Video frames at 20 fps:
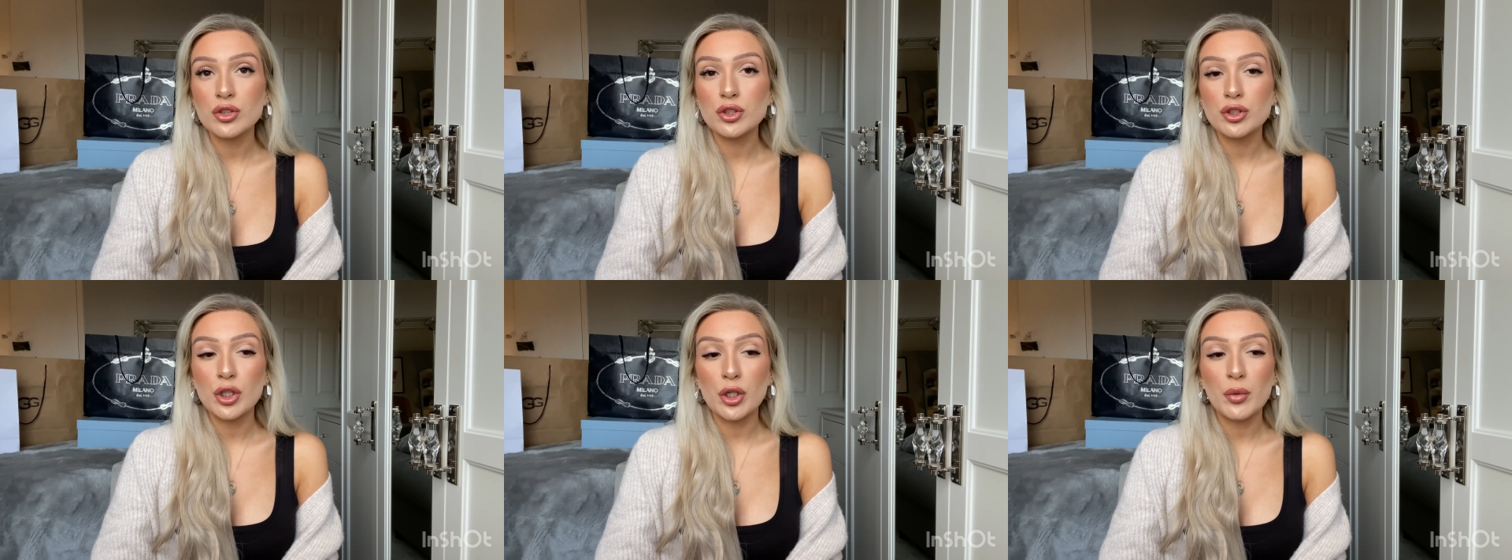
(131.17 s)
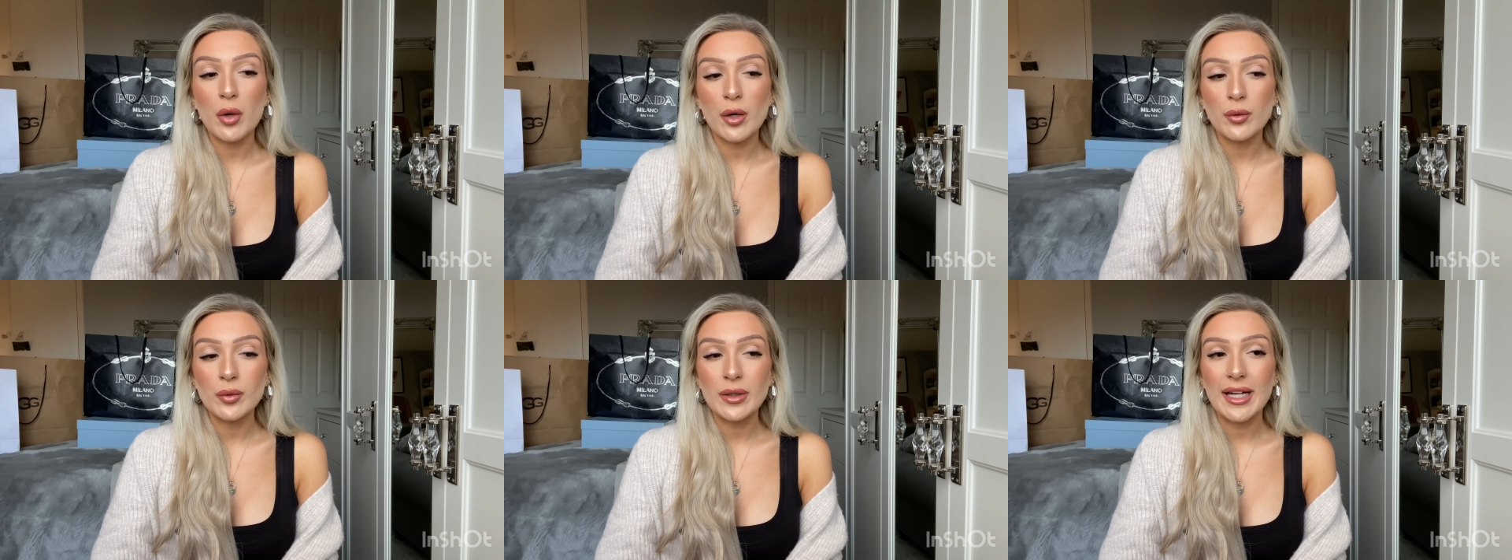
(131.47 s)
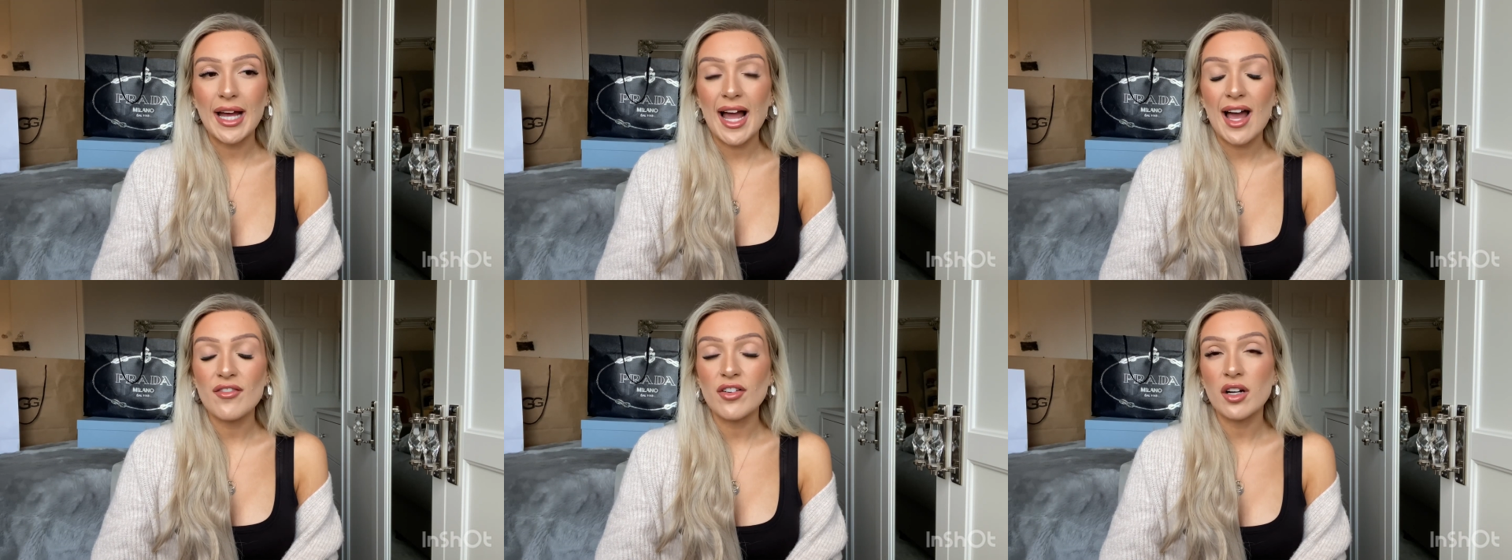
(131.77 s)
do only
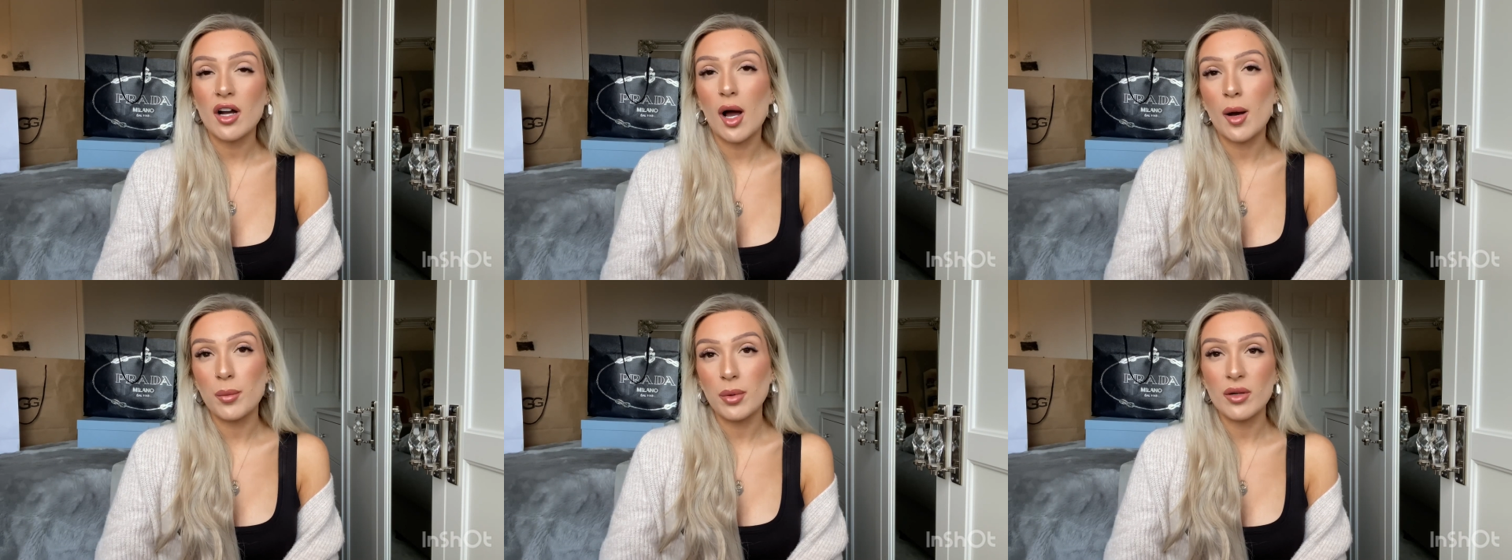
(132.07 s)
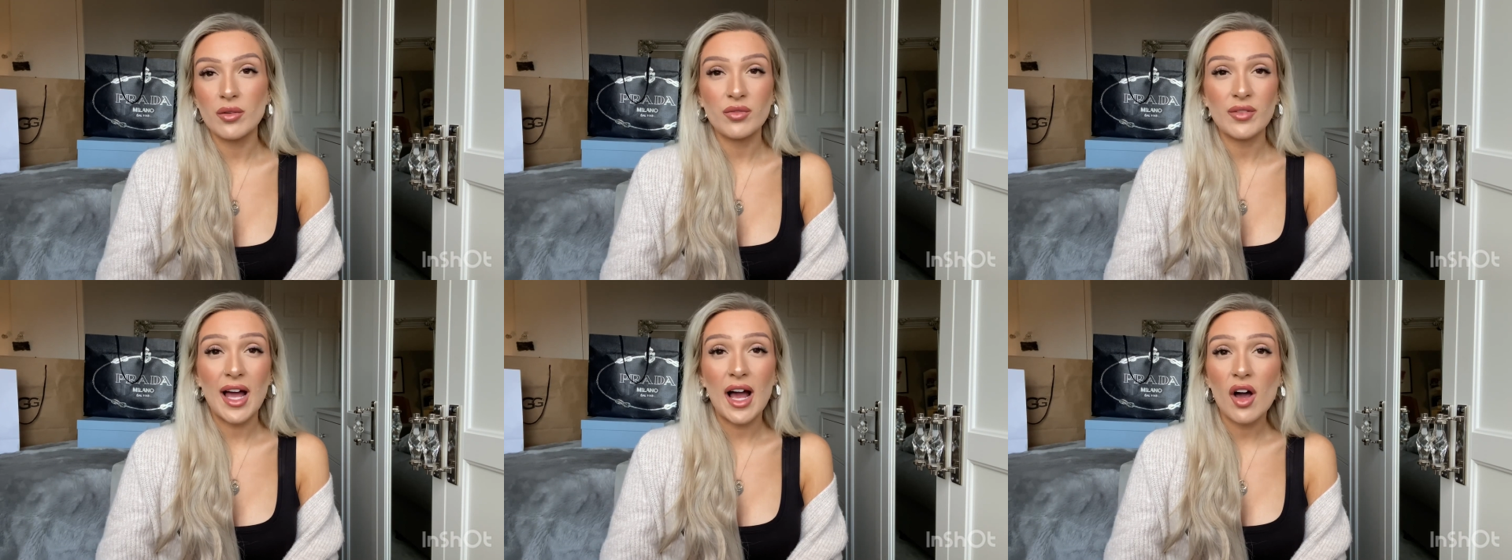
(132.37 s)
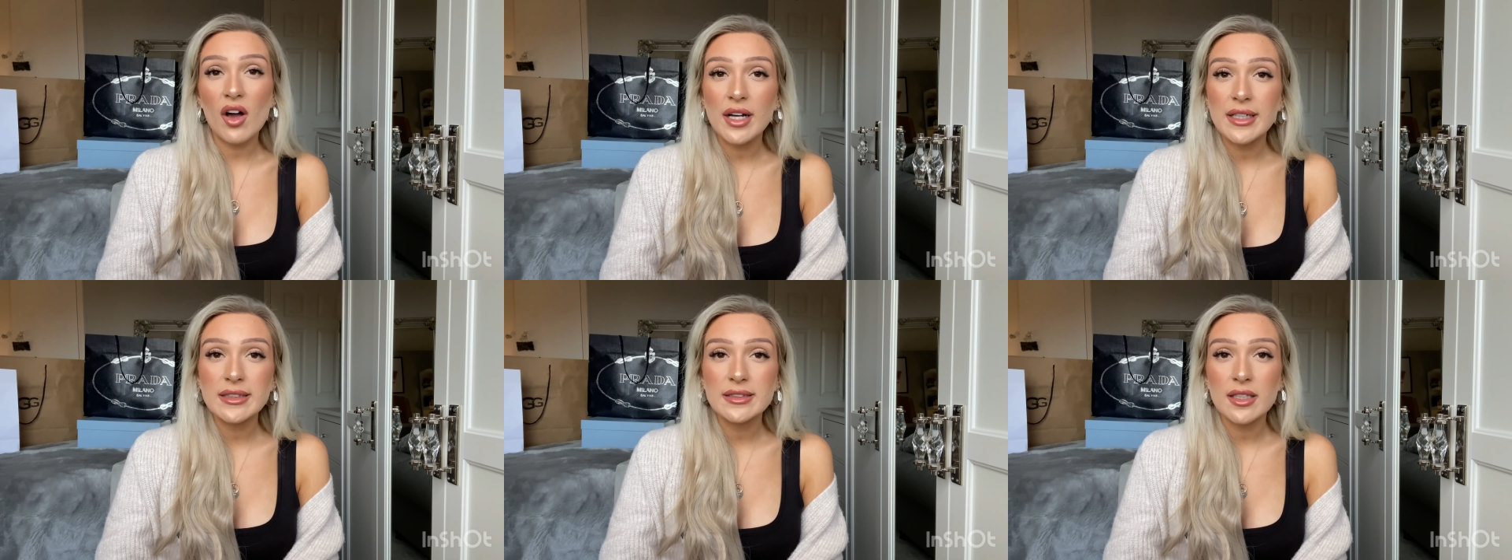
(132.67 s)
have a couple of that
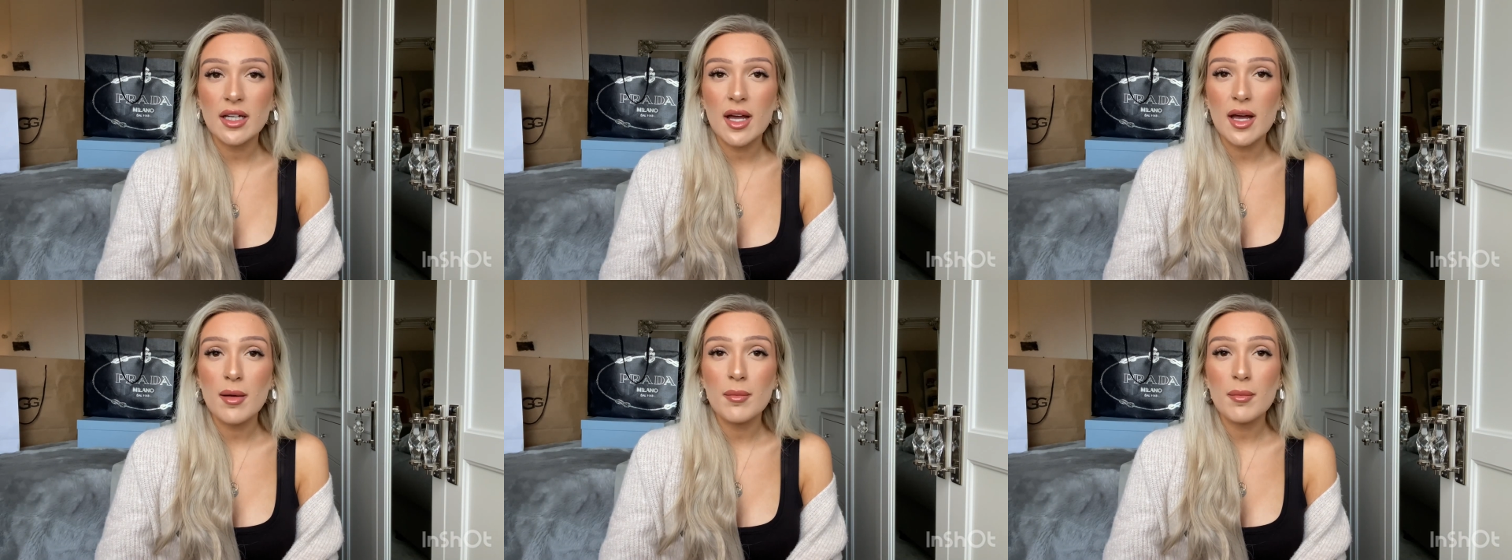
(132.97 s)
item.